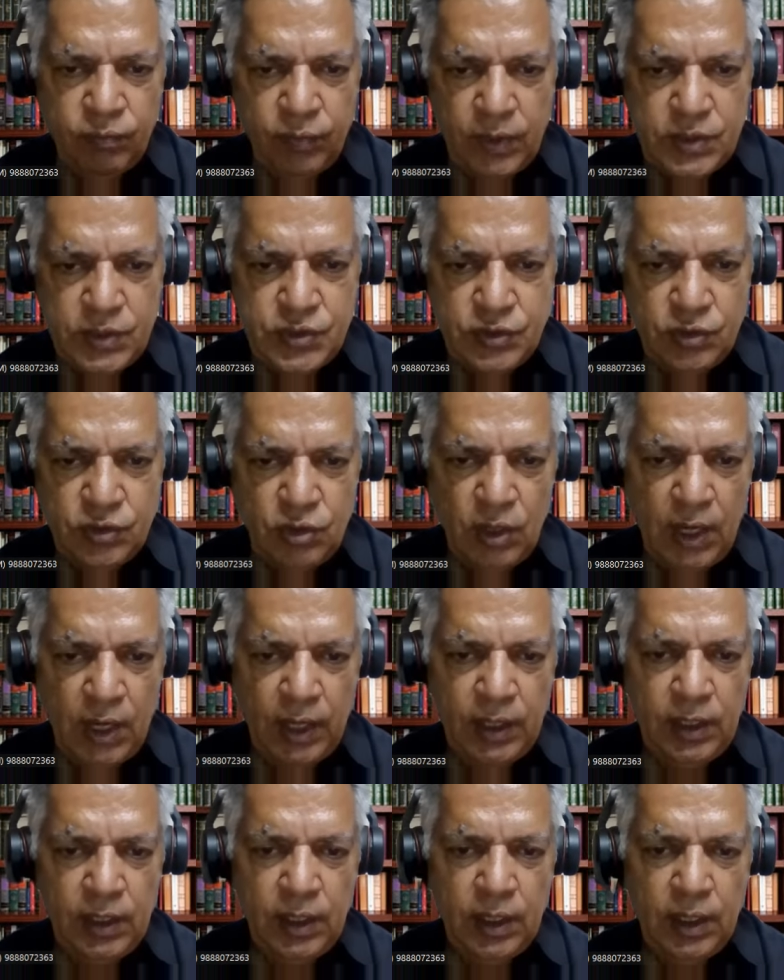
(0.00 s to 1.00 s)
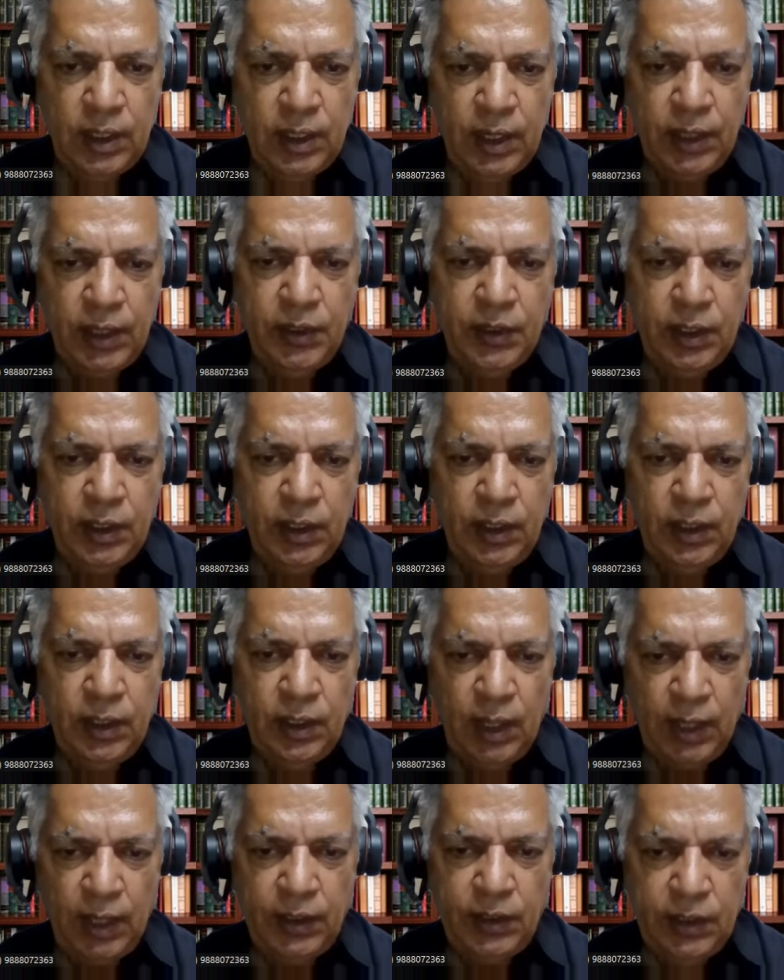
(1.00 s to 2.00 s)
1st July
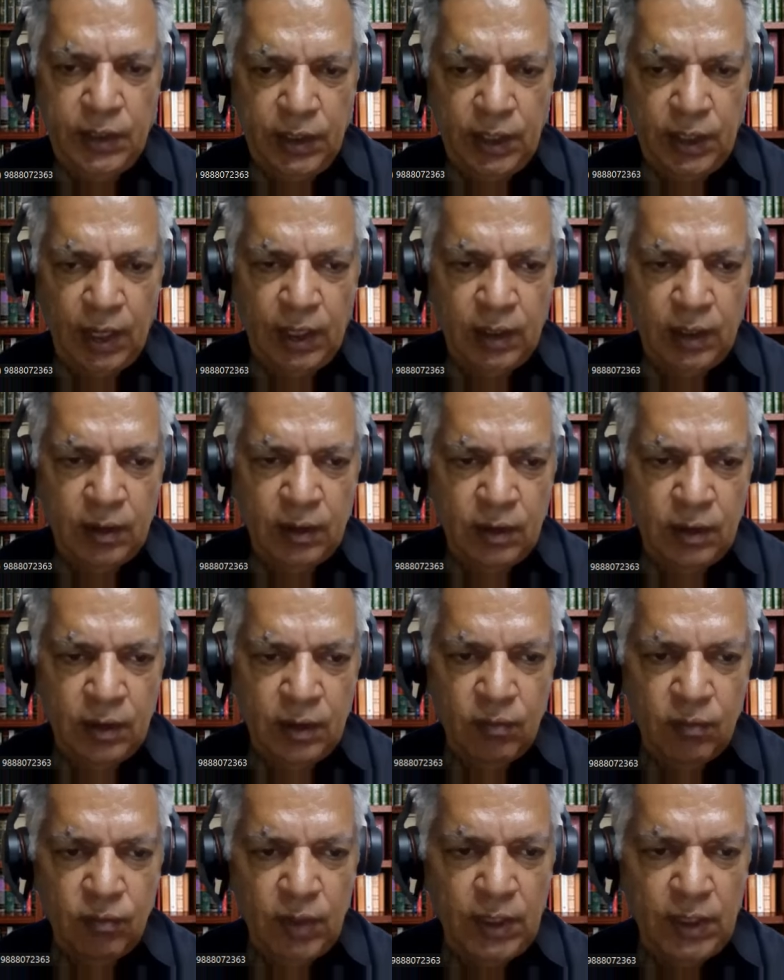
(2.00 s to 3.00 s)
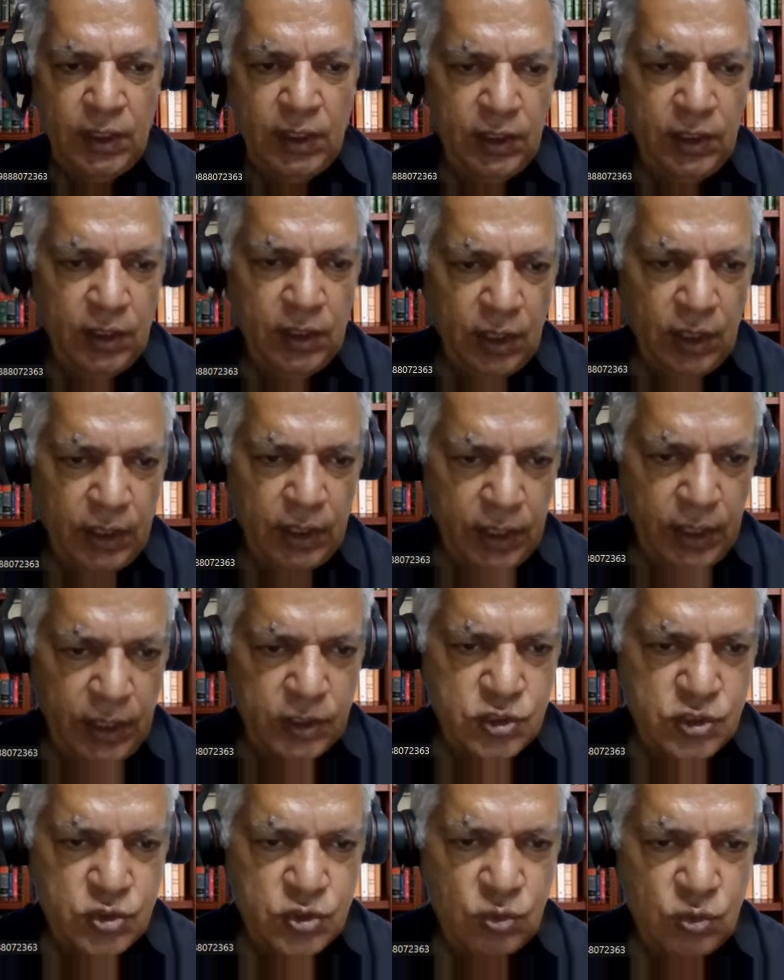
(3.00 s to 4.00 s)
1899, but it
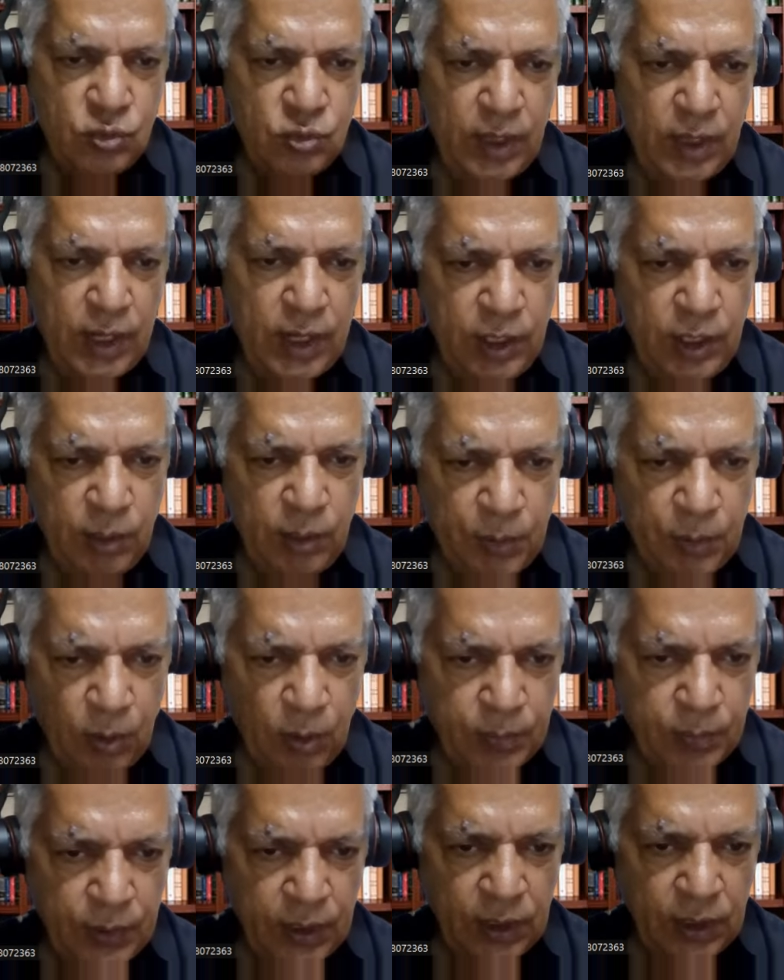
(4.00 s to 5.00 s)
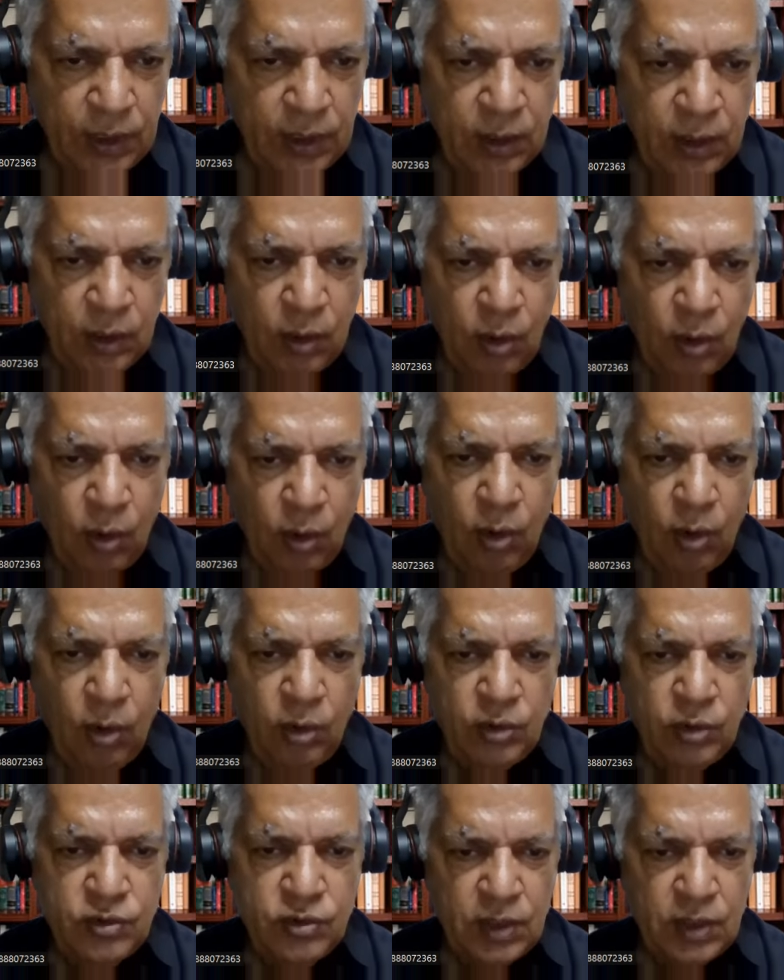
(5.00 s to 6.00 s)
relates to any property
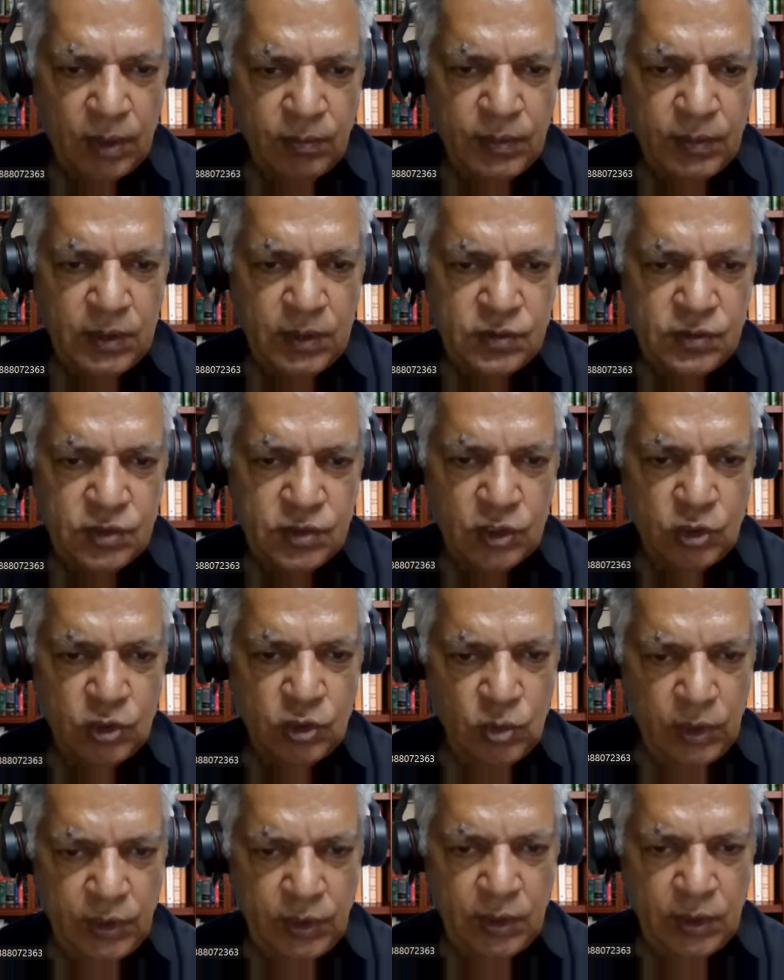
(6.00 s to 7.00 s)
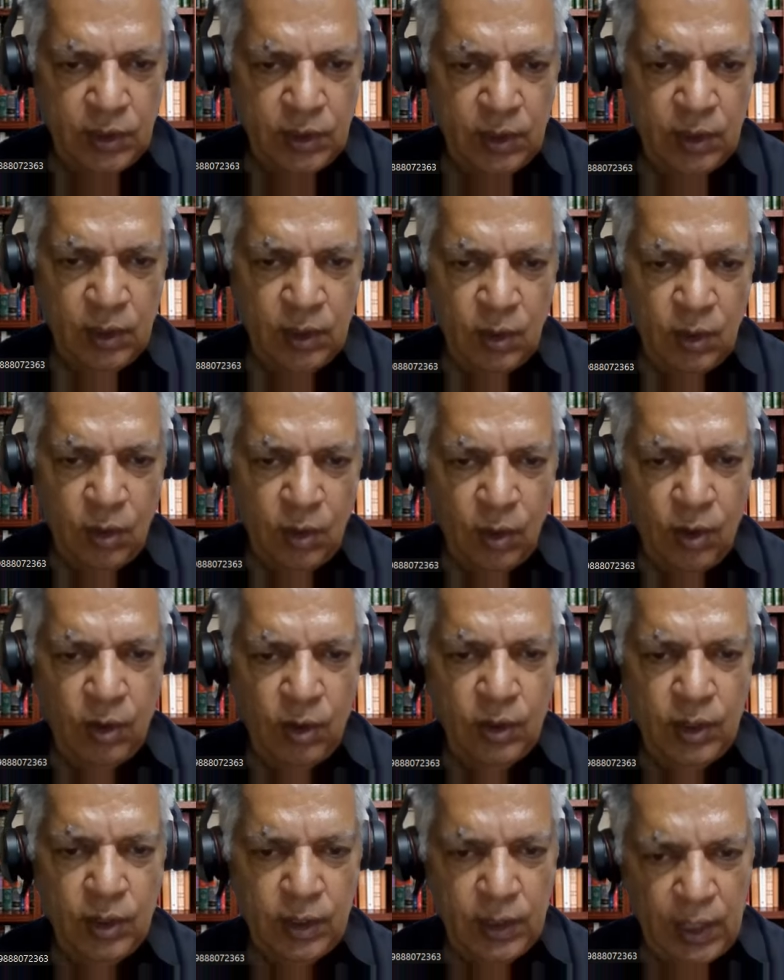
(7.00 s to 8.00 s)
or service situated
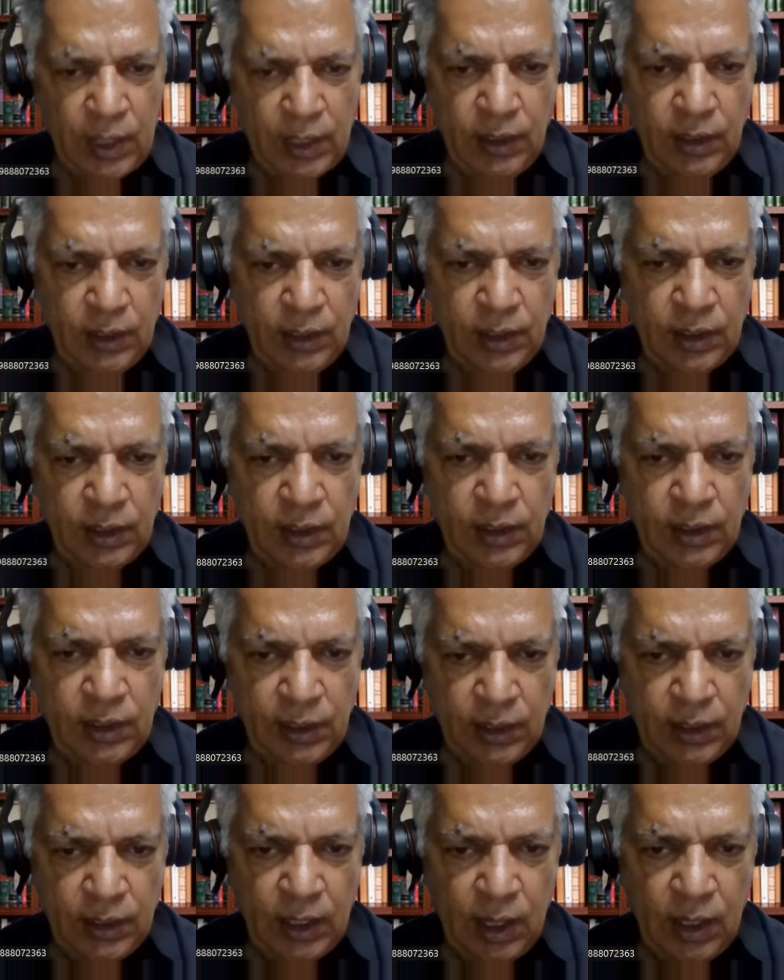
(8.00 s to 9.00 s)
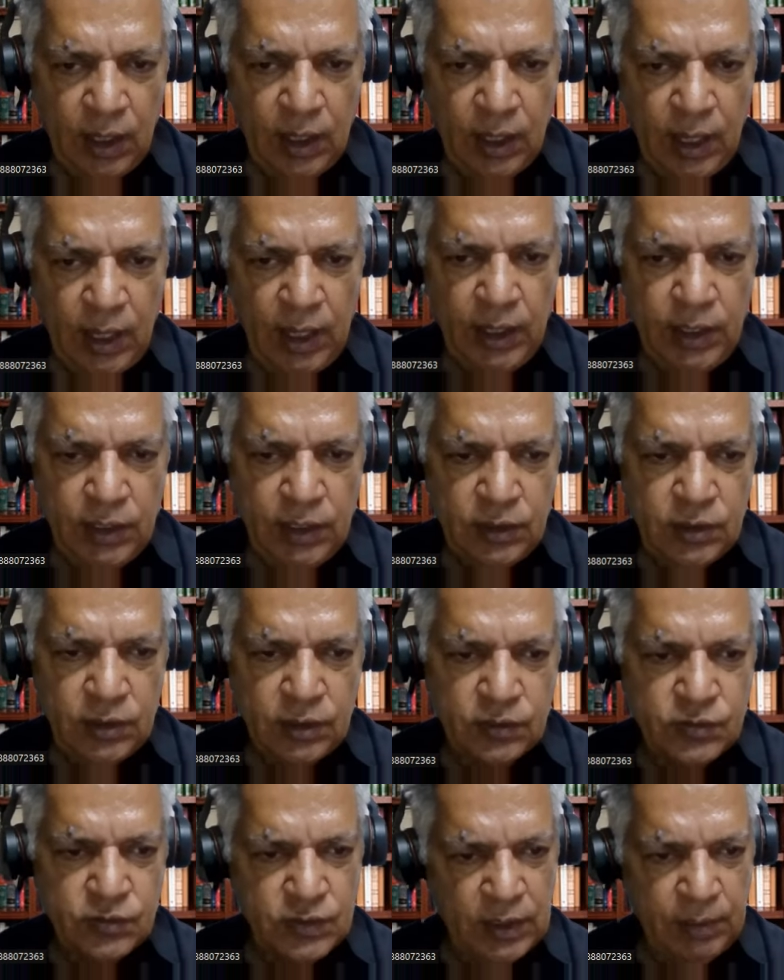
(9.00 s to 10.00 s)
or rendered in India and is
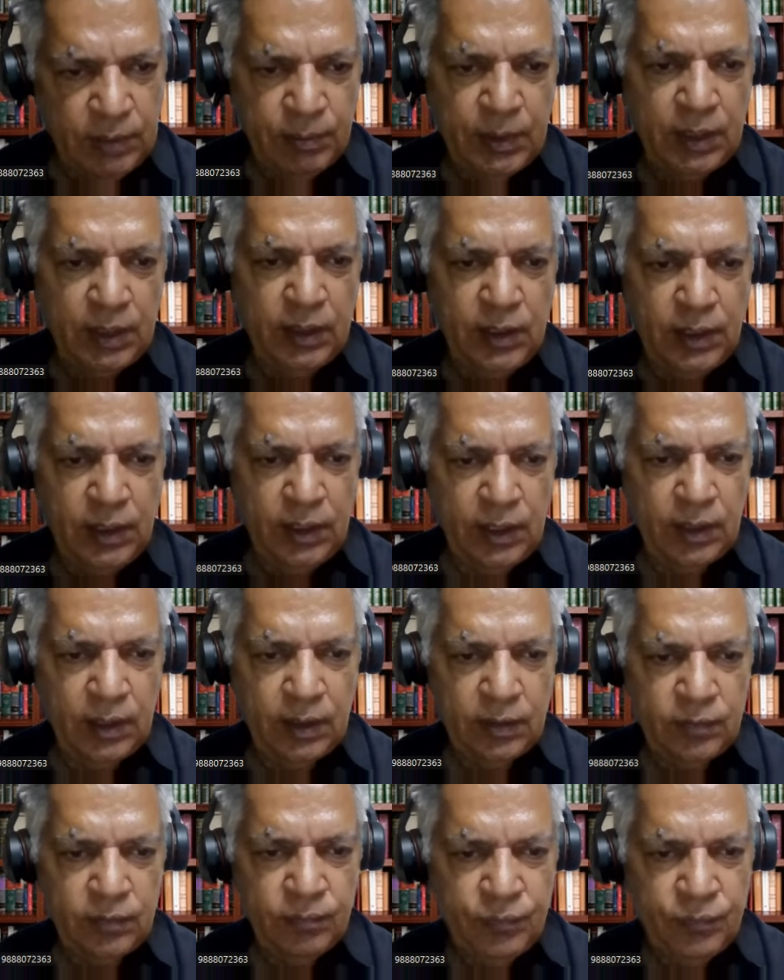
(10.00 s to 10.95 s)
received in India.